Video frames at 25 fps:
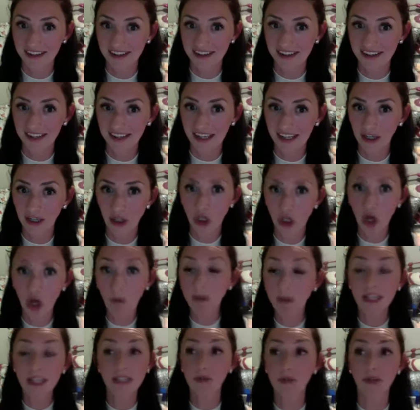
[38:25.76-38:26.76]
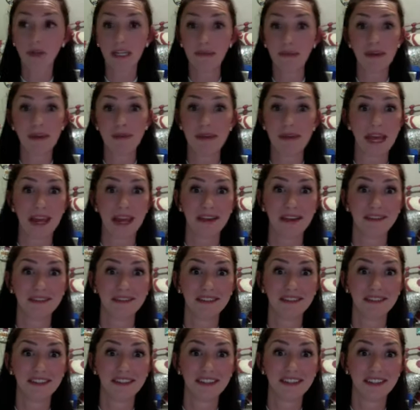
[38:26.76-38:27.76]
Like, nobody's going to be me.
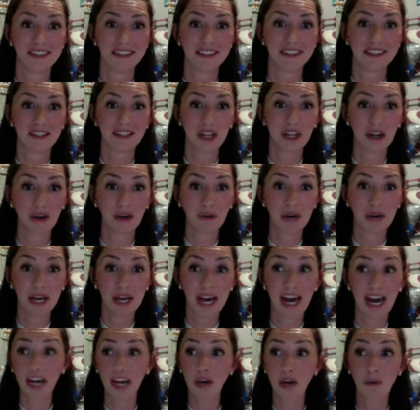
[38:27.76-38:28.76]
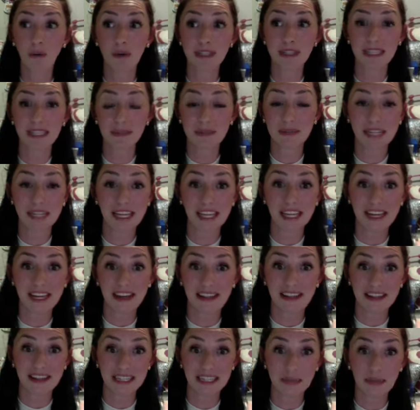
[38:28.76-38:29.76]
So I don't want someone to get
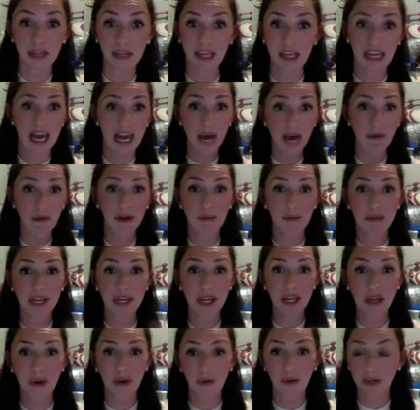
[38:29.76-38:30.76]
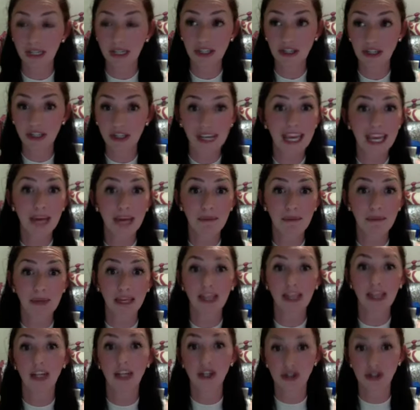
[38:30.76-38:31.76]
into this and be like, I want to be you, because you can't be,
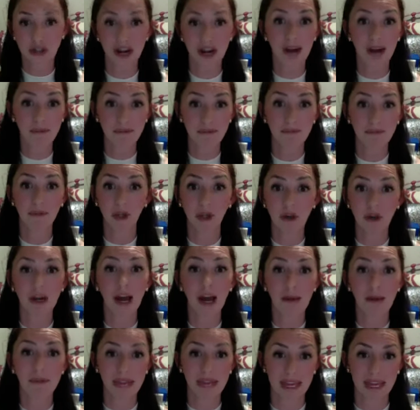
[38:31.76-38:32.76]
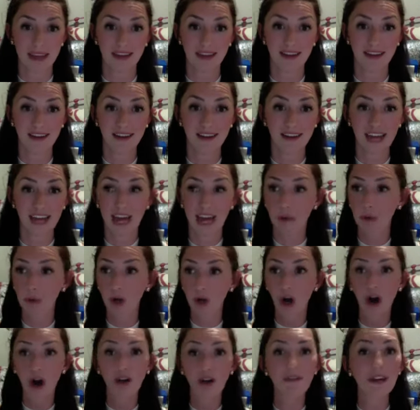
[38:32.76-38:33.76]
because you're not me.
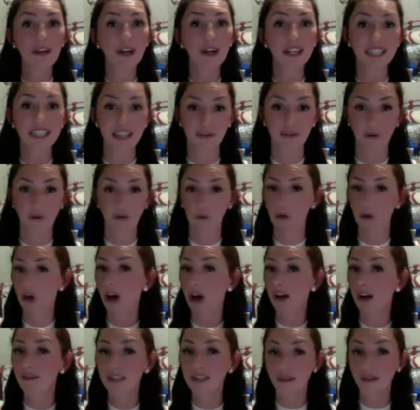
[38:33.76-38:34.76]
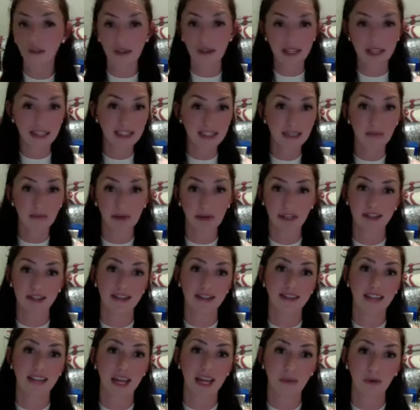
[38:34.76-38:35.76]
We're all very different. We all have different things to bring to
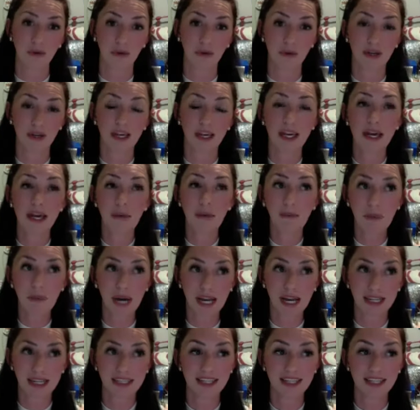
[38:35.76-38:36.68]
the table. But